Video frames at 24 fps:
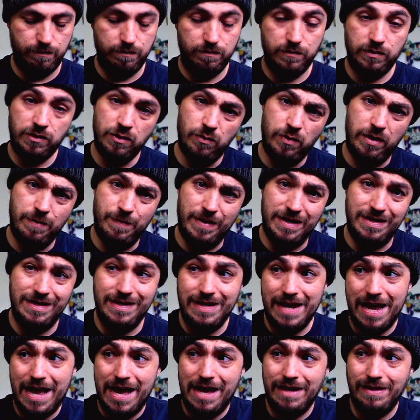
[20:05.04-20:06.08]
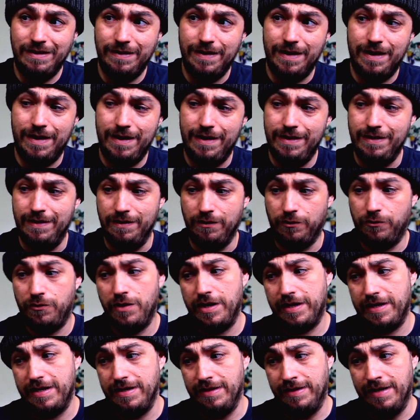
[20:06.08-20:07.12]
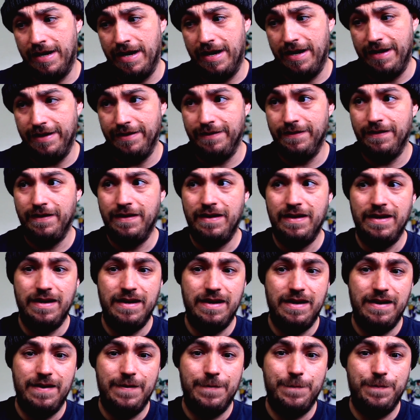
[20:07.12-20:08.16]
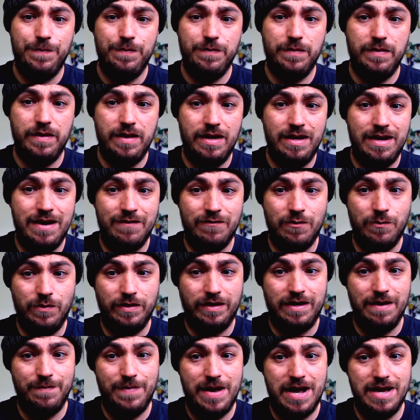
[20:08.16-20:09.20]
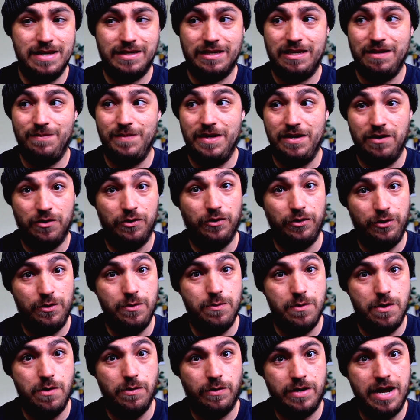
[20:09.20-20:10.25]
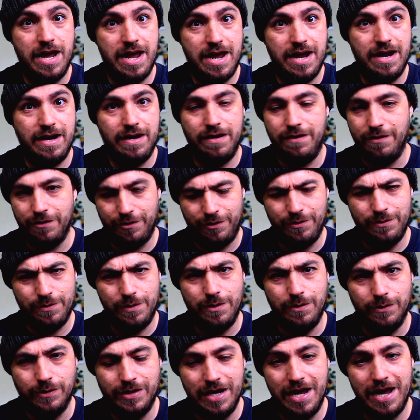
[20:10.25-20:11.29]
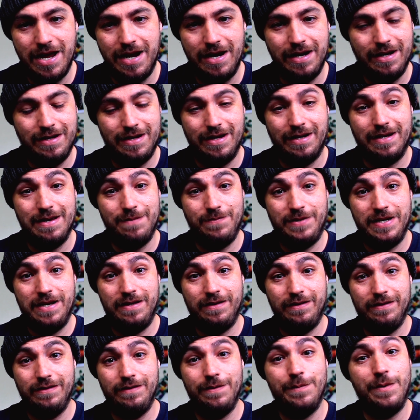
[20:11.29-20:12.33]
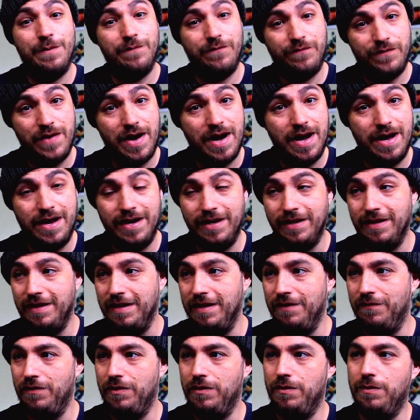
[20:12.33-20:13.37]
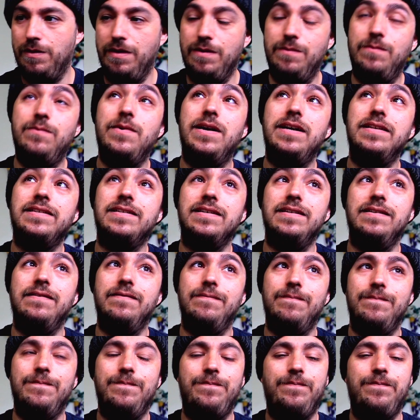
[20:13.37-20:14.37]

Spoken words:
So when my dad died and Cricket died, and everyone kept asking me, are you okay? Are you okay? And I kept telling them I'm fine, even though I wasn't.